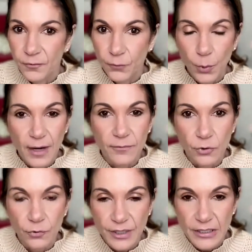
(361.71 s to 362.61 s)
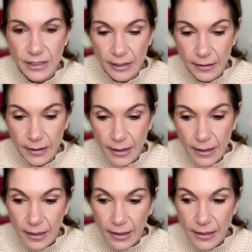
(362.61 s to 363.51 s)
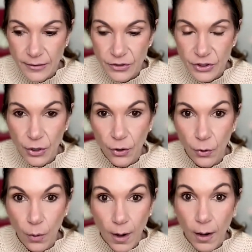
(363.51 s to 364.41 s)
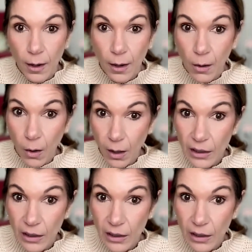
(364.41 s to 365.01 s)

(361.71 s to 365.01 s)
whatever reason. And so a